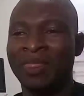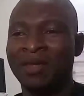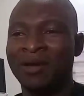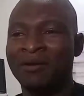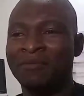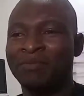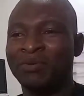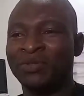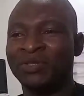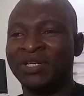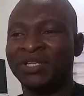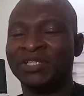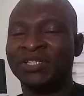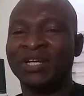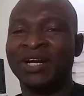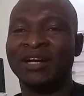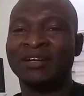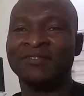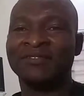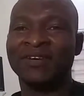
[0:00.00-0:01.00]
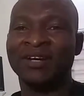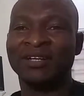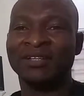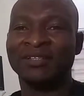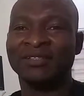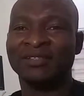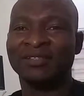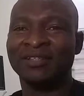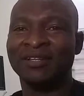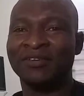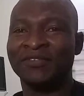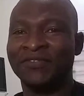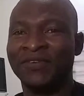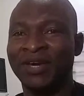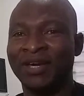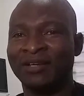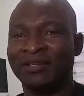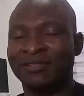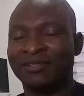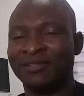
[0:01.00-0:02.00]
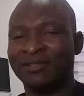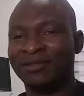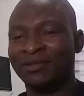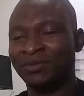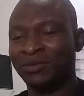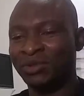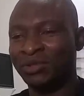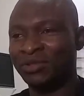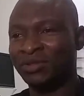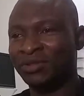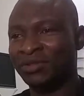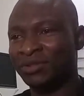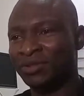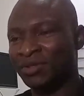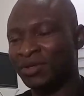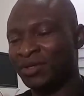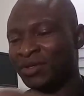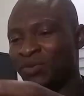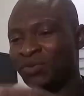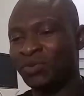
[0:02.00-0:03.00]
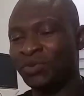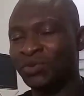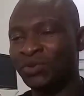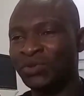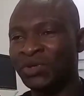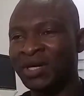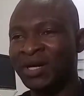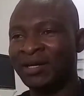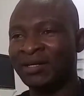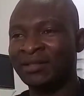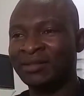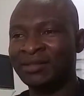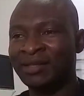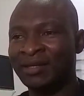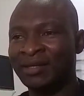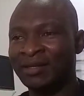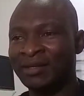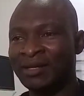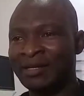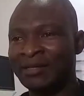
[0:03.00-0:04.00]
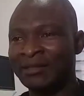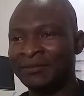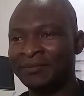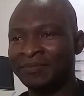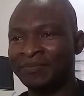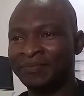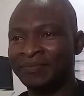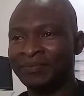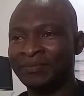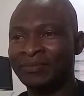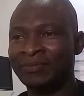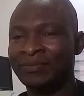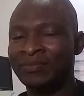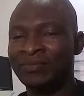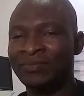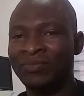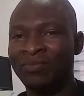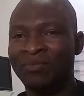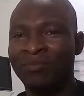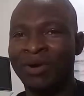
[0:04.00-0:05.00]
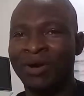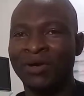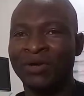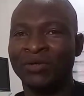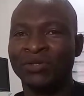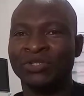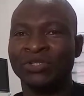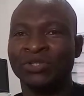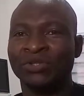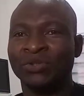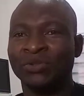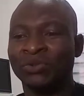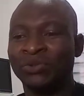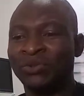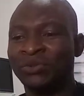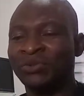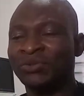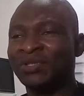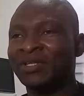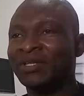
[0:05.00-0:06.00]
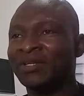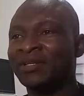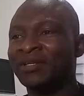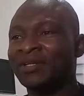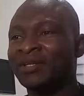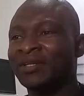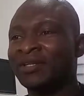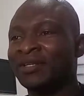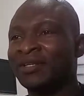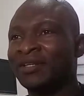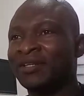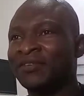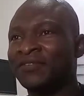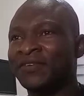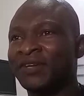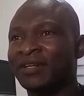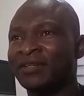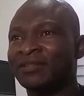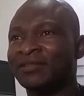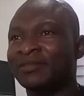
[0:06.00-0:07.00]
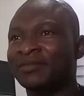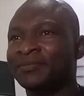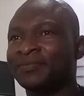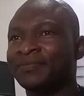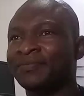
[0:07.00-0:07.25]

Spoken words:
a potential adverse effect, which we'll look at in biological effect.